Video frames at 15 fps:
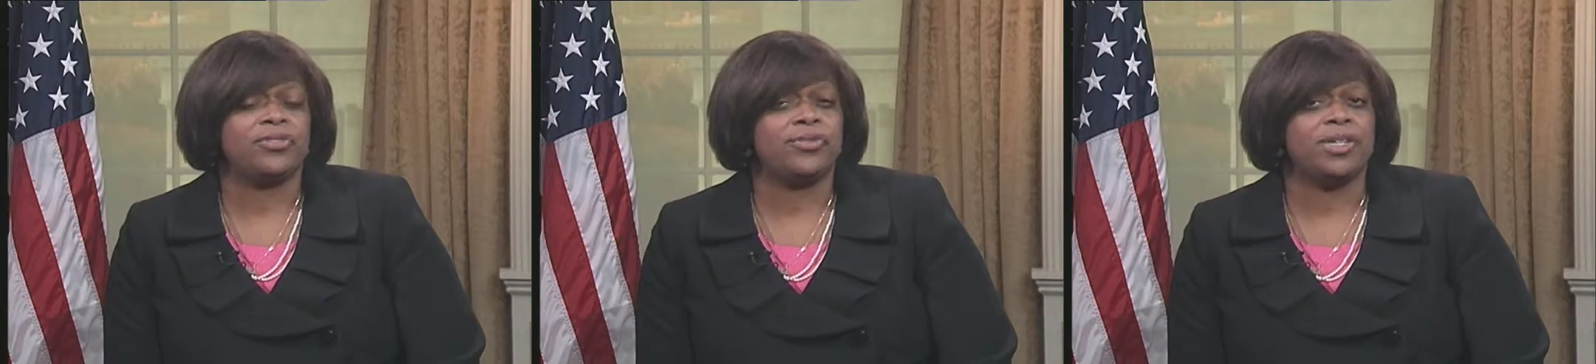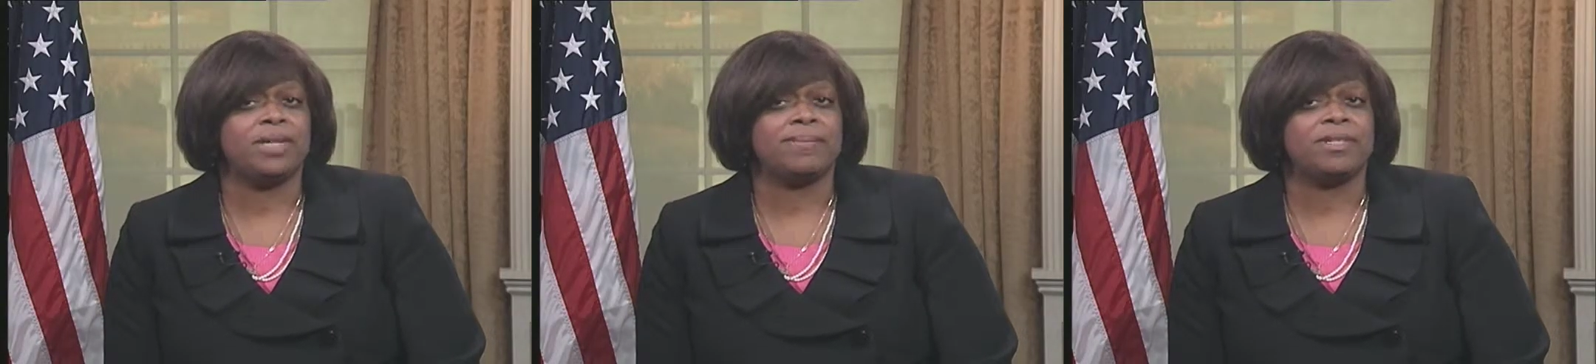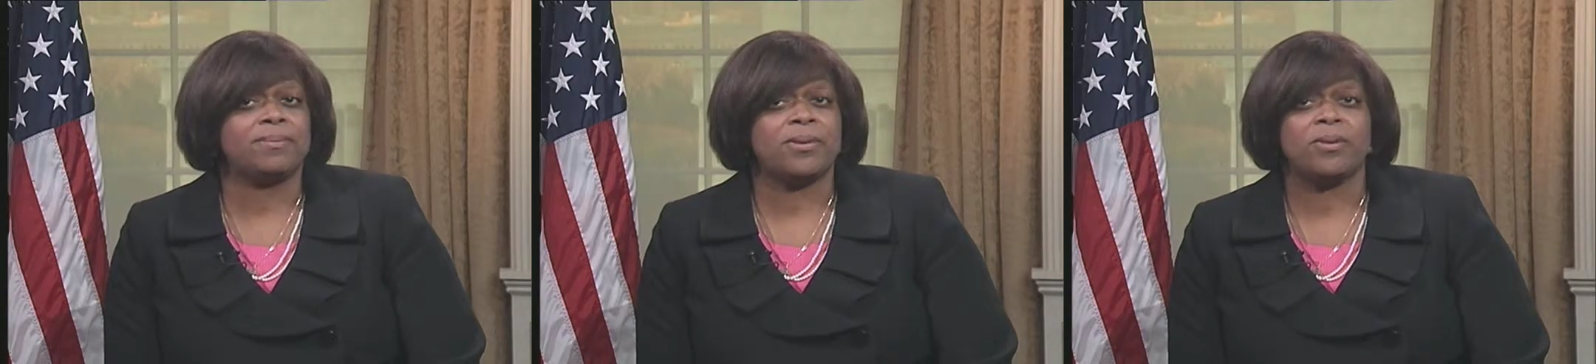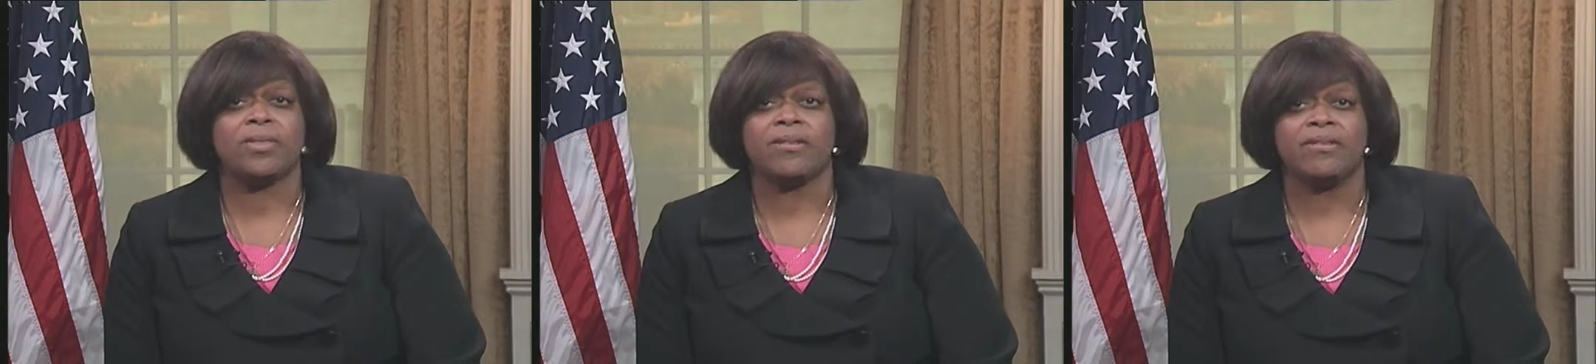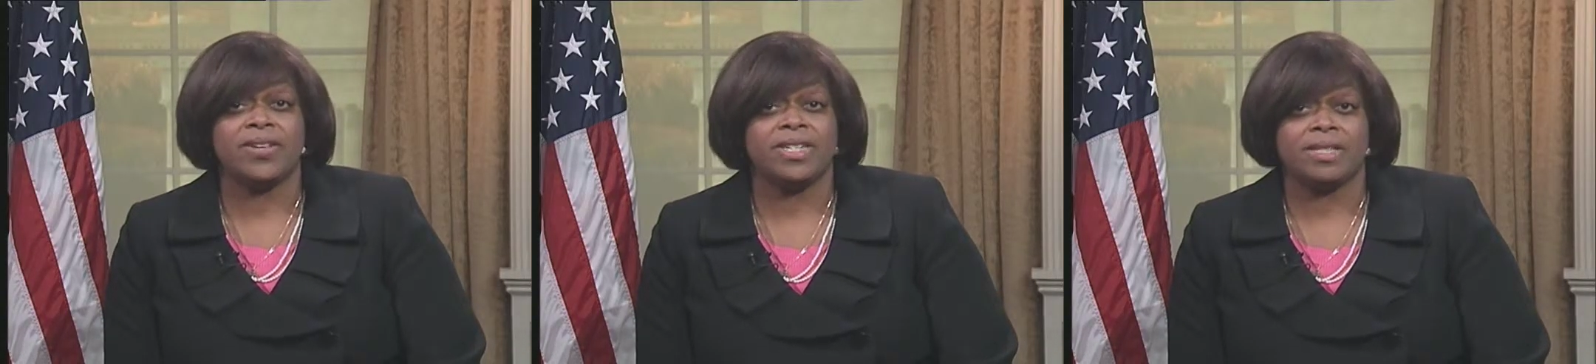freedom is both a
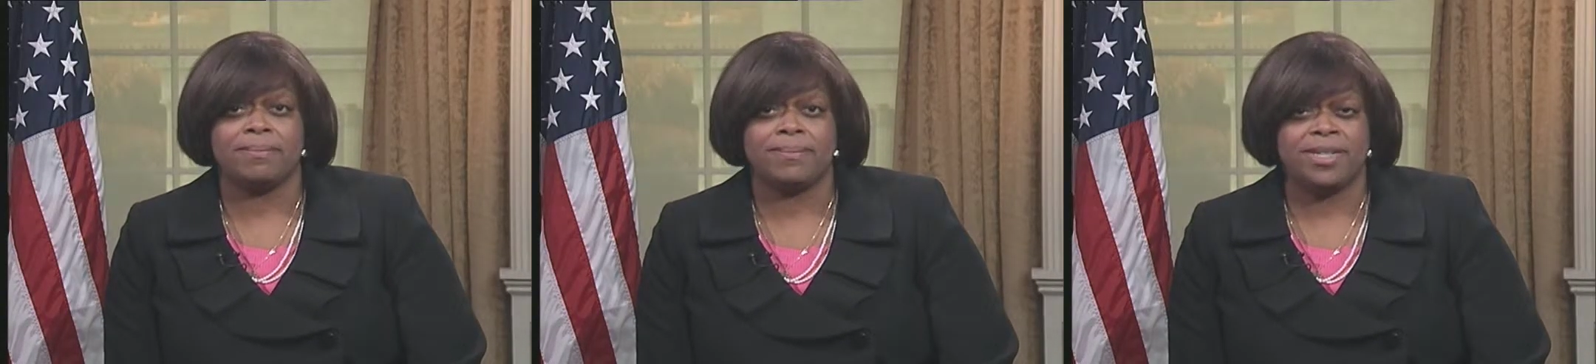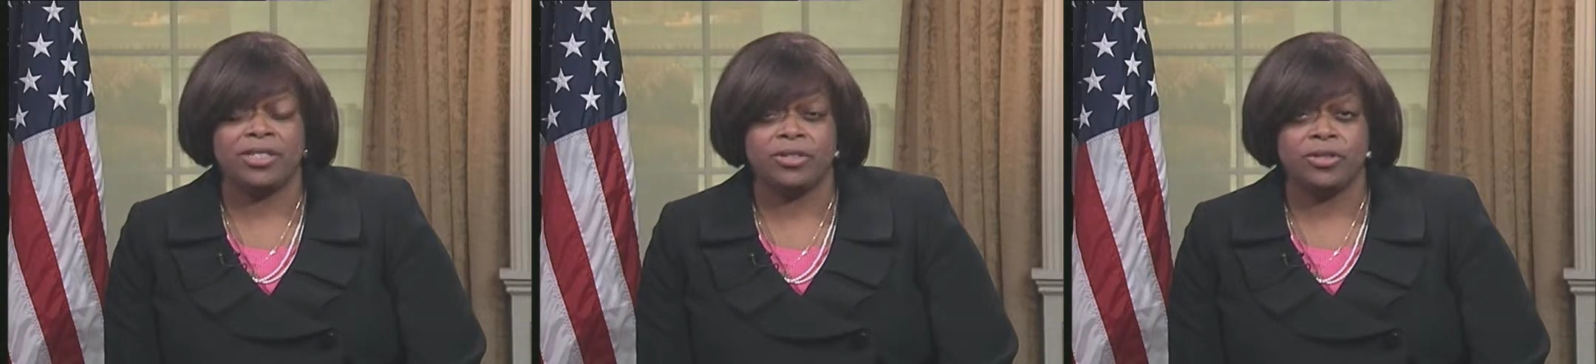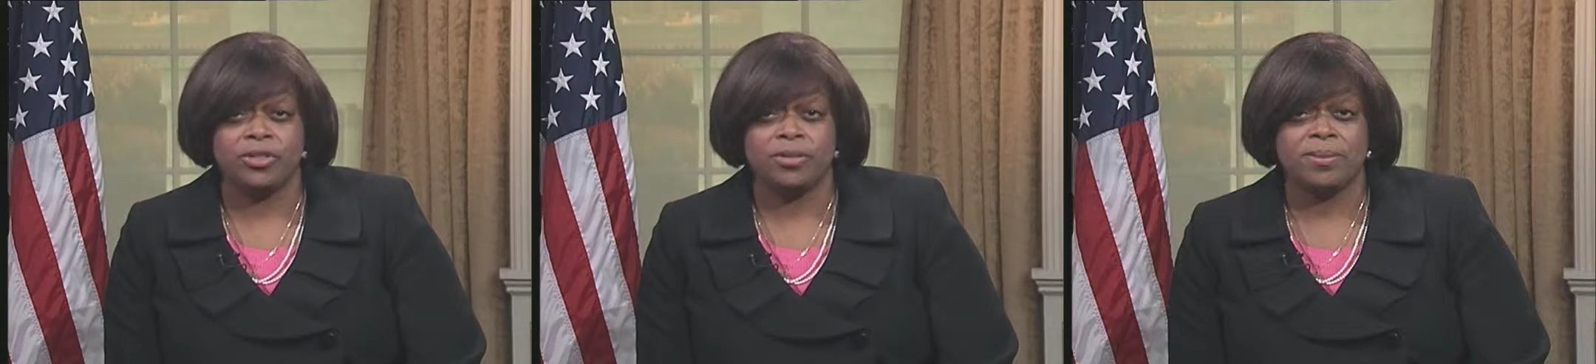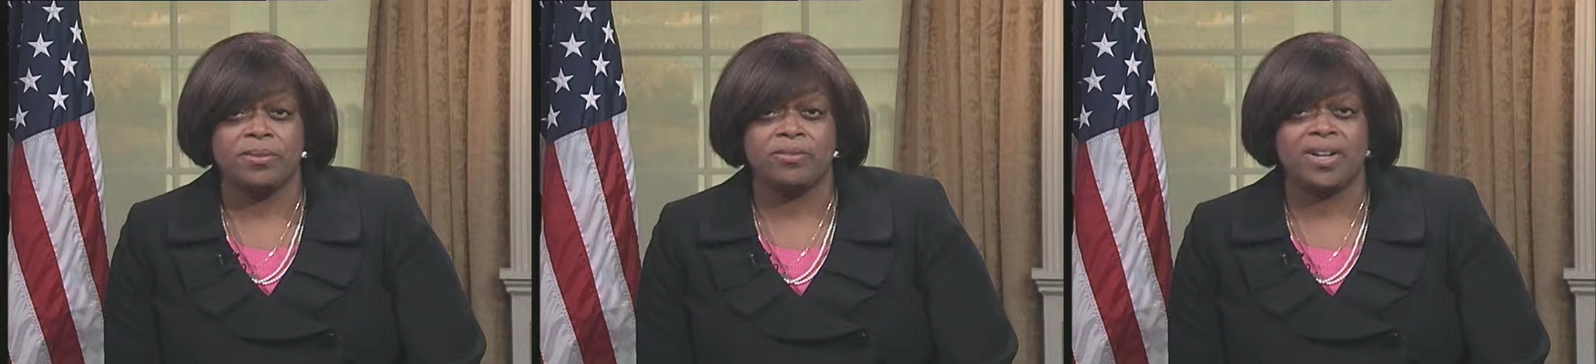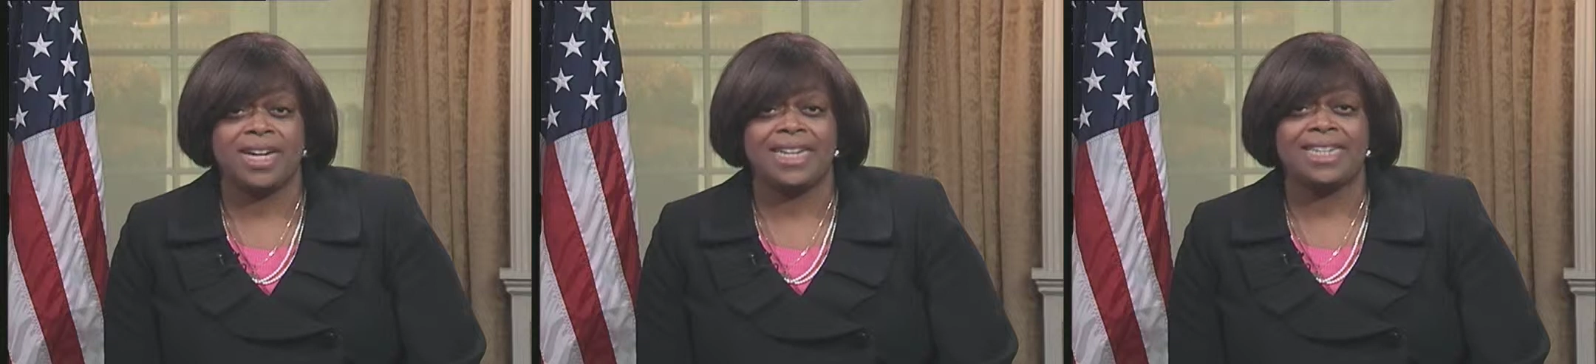fundamental human
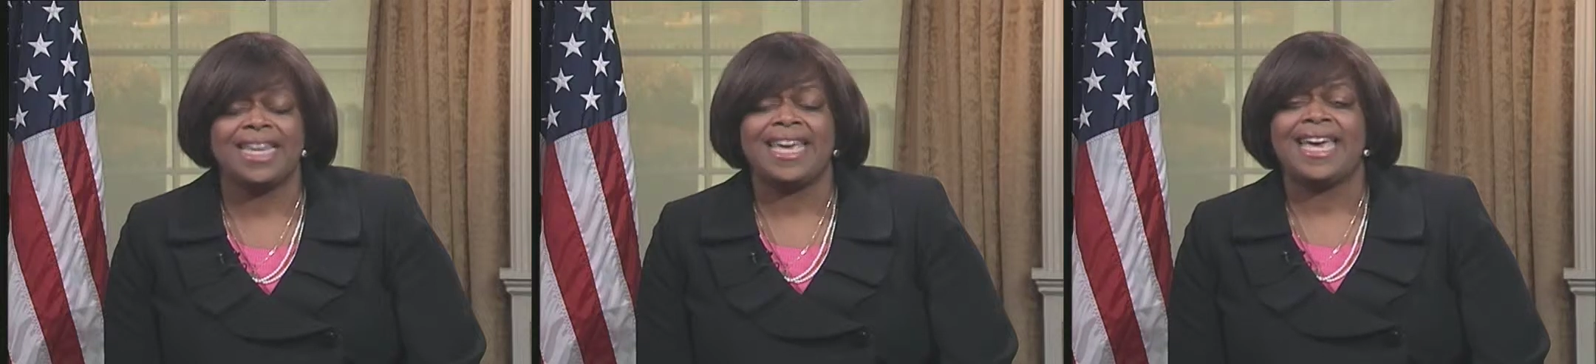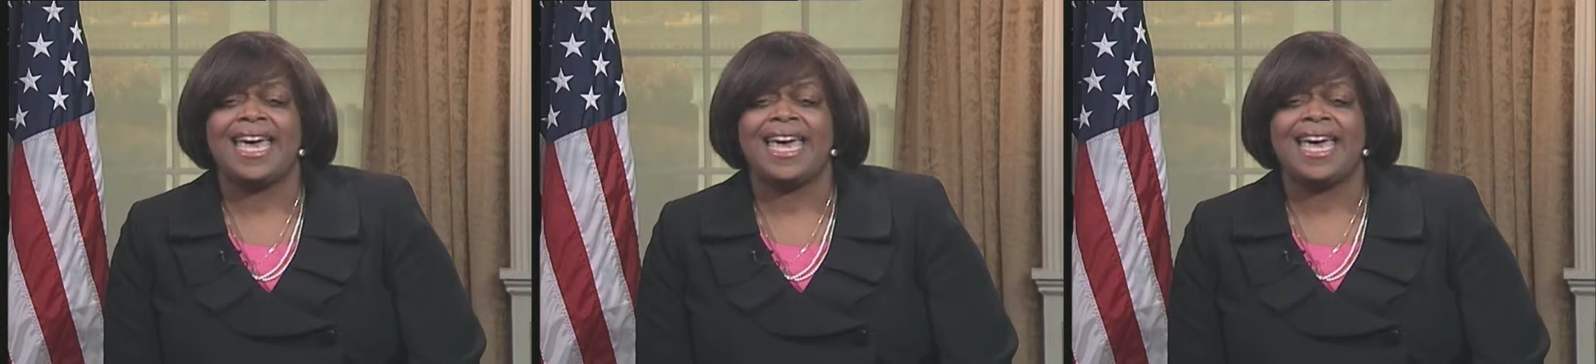right